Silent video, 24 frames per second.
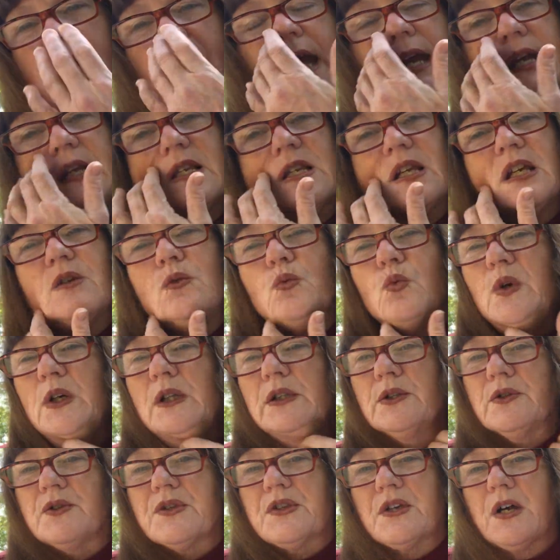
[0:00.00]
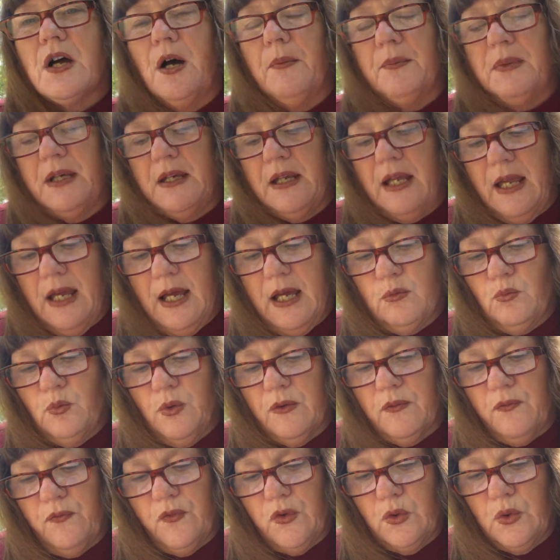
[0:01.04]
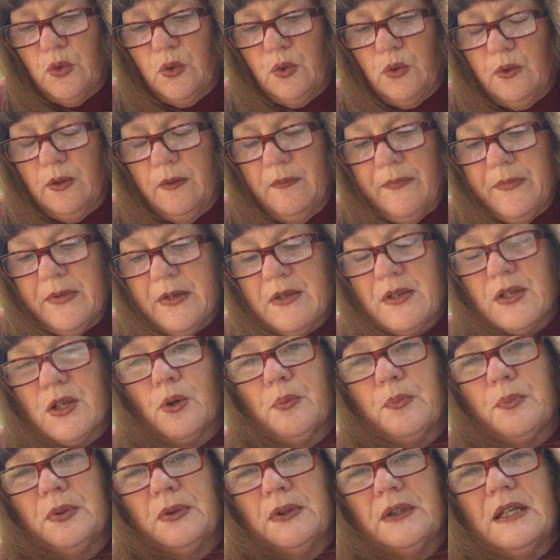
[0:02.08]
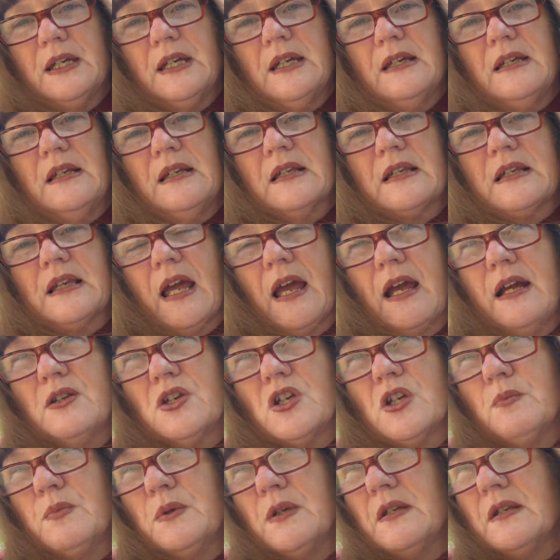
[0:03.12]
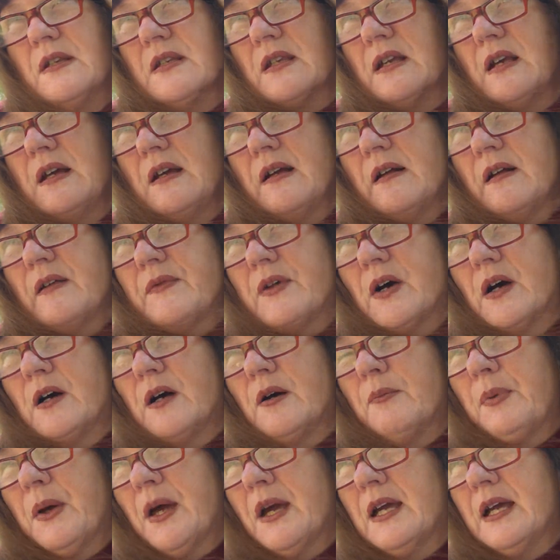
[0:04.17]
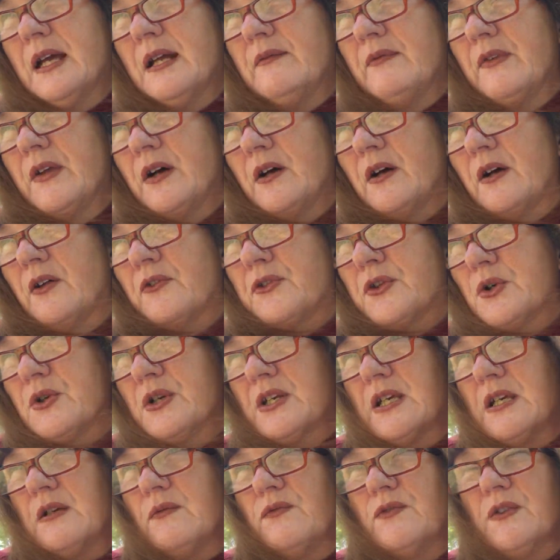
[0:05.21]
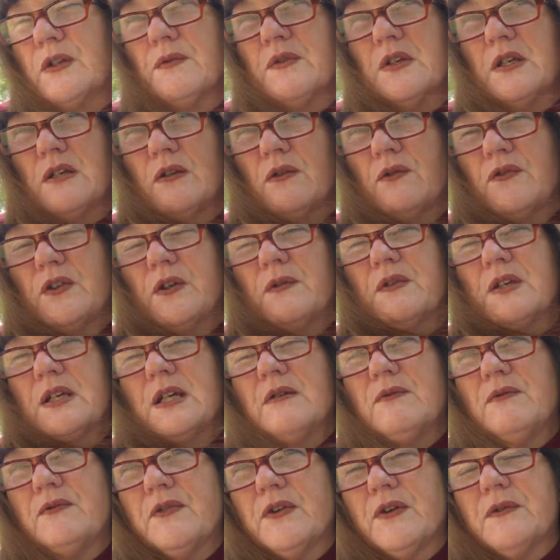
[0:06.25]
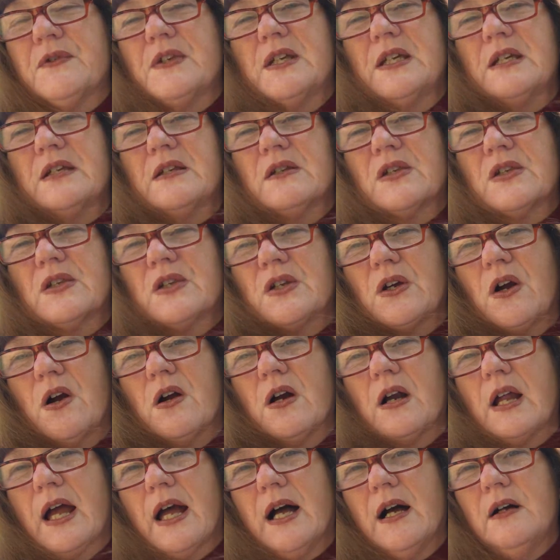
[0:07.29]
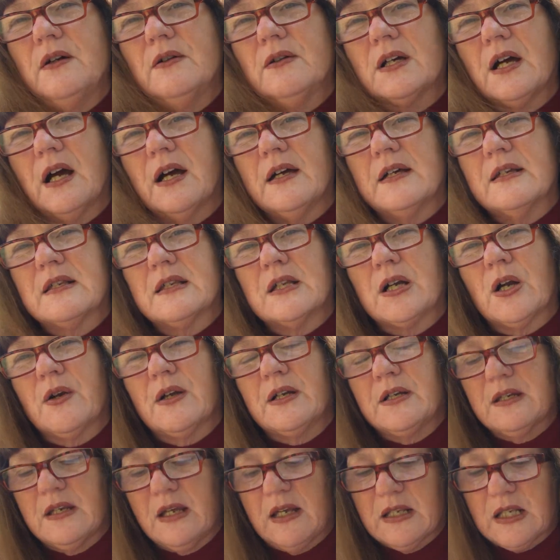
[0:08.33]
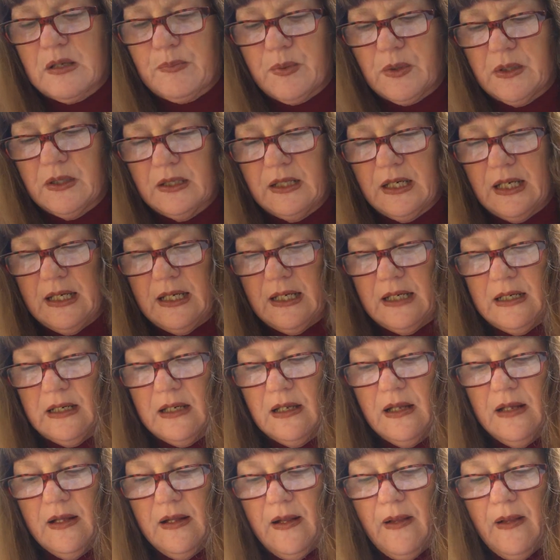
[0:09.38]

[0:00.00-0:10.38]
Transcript: 18 wheelers coming in with food. So please, HEB's uh, paying uh, 1350 to 1550 to start out guys they're in desperate need.